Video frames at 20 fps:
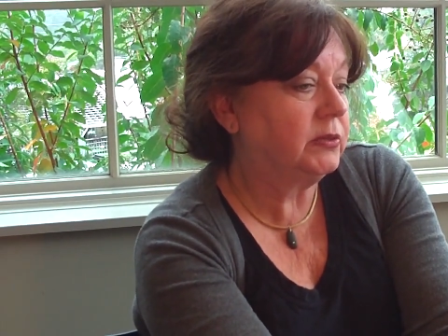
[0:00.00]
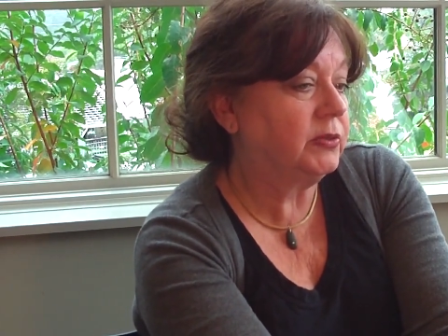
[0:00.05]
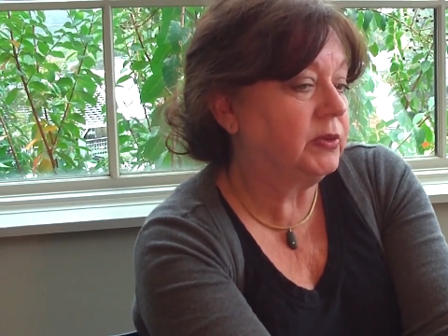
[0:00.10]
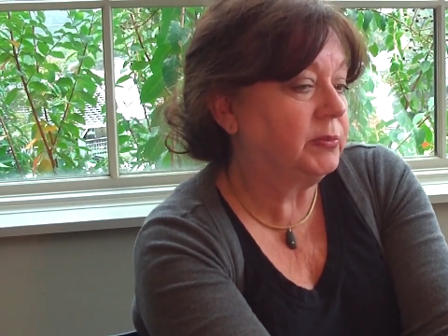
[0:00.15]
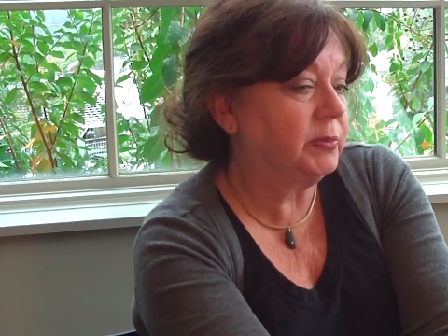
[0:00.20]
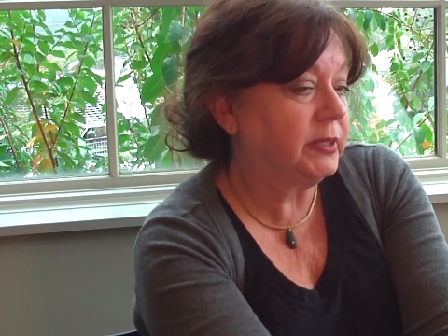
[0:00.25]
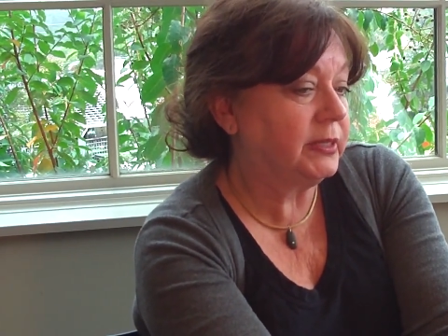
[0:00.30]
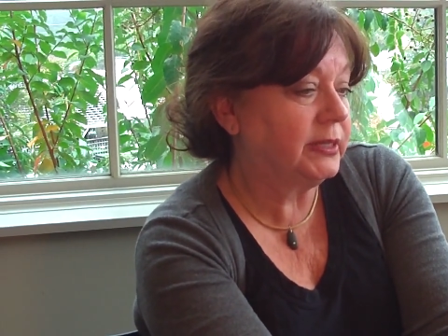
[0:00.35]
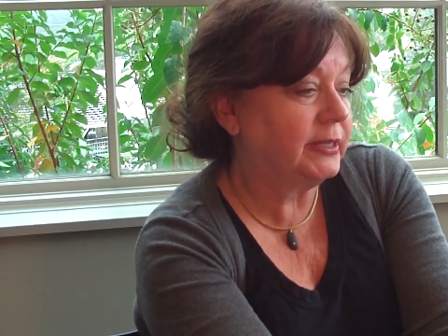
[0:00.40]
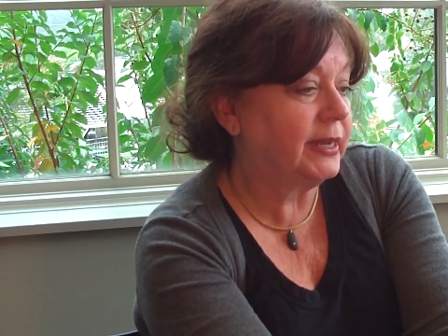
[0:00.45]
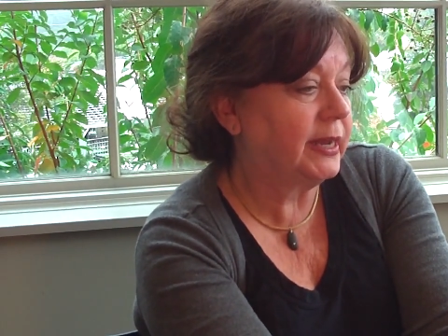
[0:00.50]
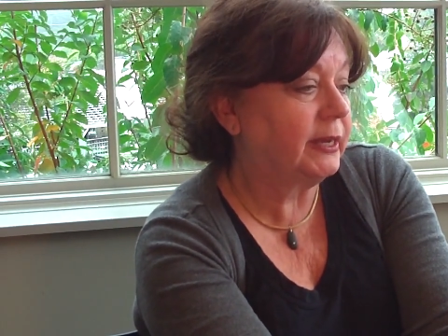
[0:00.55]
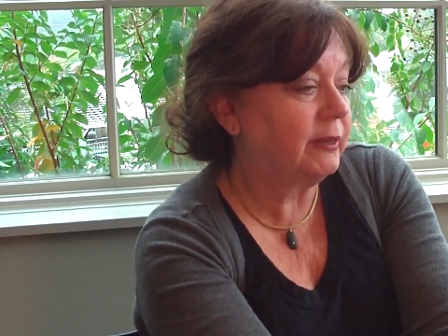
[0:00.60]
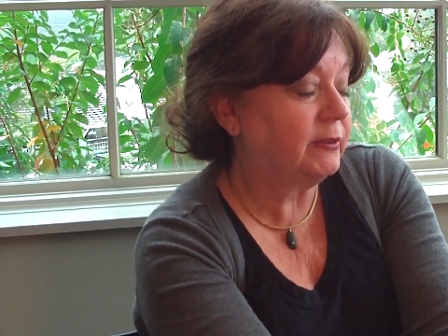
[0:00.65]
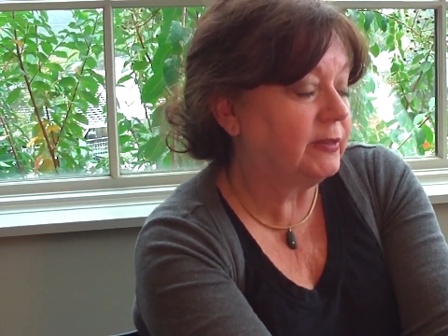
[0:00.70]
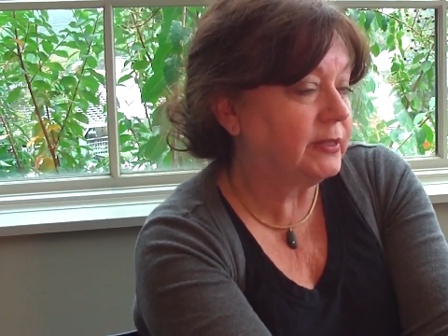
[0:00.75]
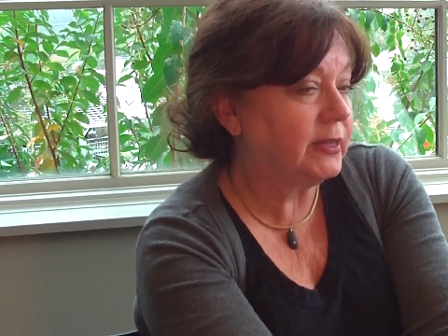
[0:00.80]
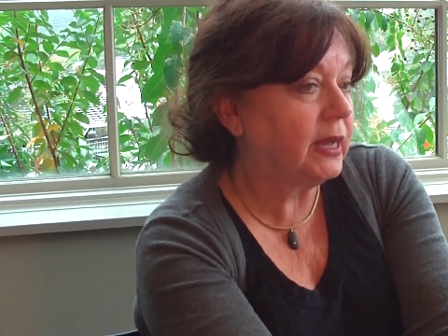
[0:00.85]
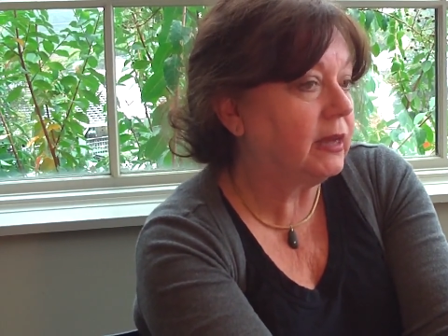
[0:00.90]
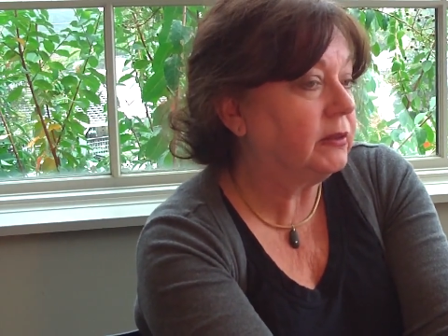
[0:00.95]
from the state
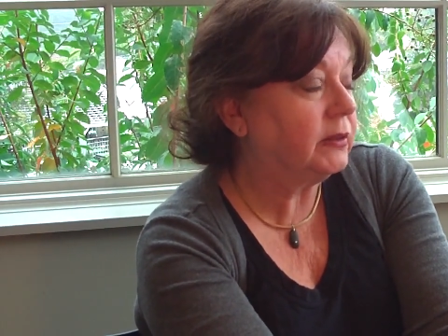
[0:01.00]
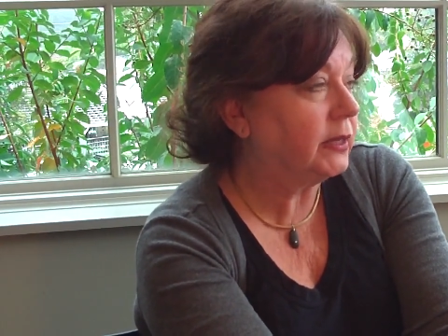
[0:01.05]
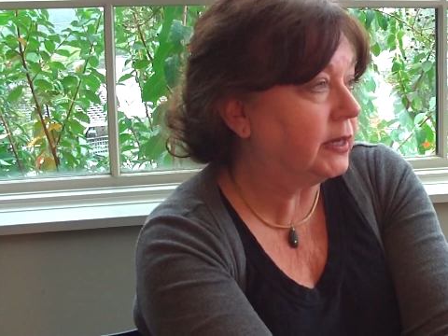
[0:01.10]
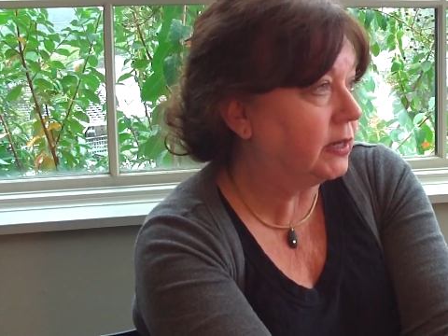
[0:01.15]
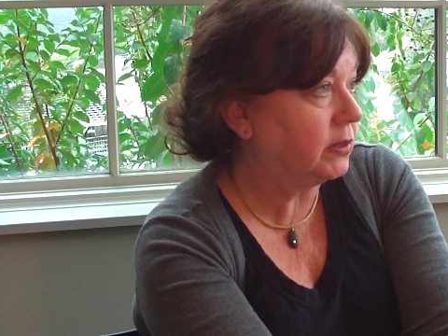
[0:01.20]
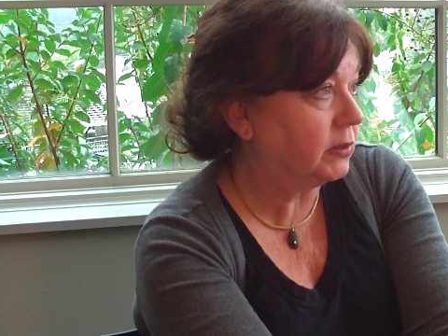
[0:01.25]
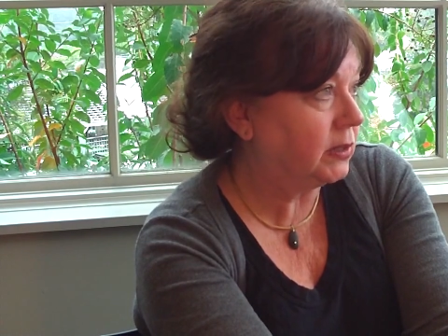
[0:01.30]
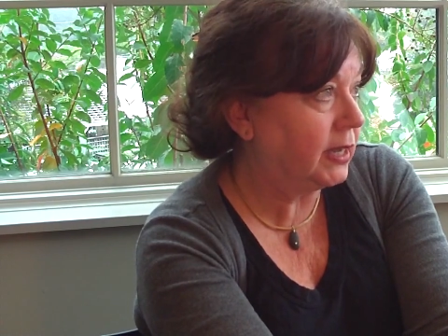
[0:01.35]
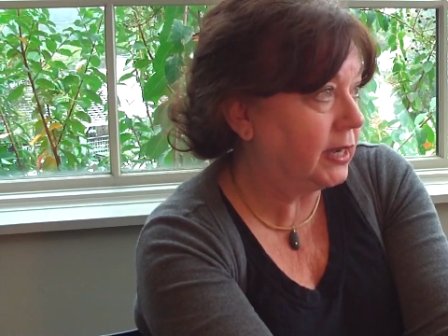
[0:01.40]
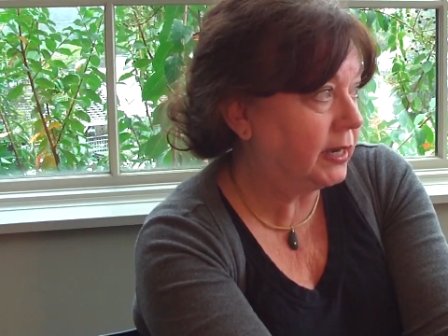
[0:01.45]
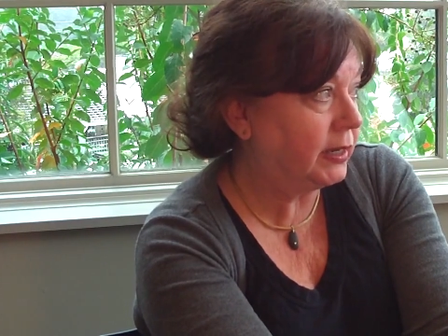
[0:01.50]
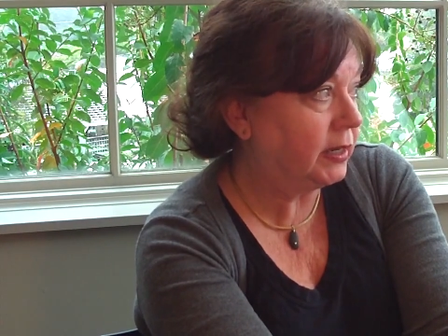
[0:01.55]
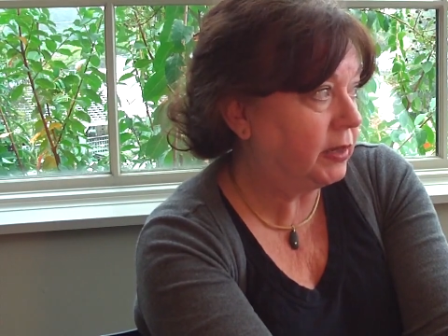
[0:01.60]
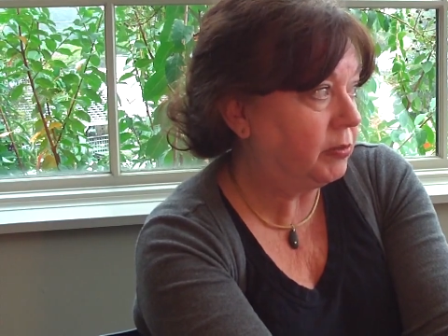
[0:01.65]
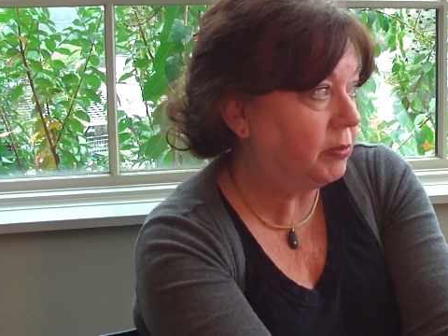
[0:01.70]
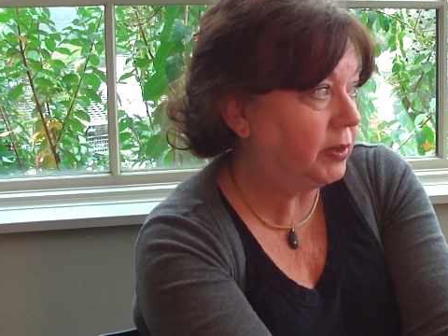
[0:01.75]
of South Carolina,